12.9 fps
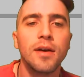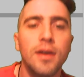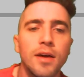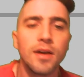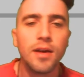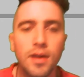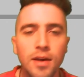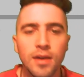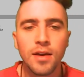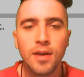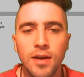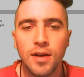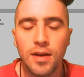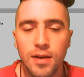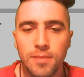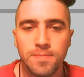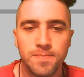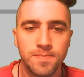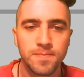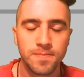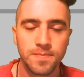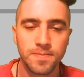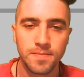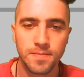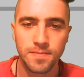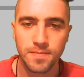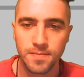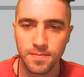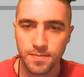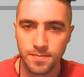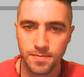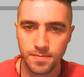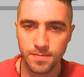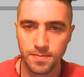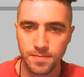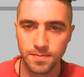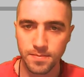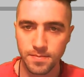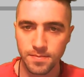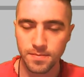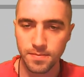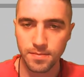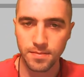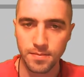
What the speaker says: Nobody speaks.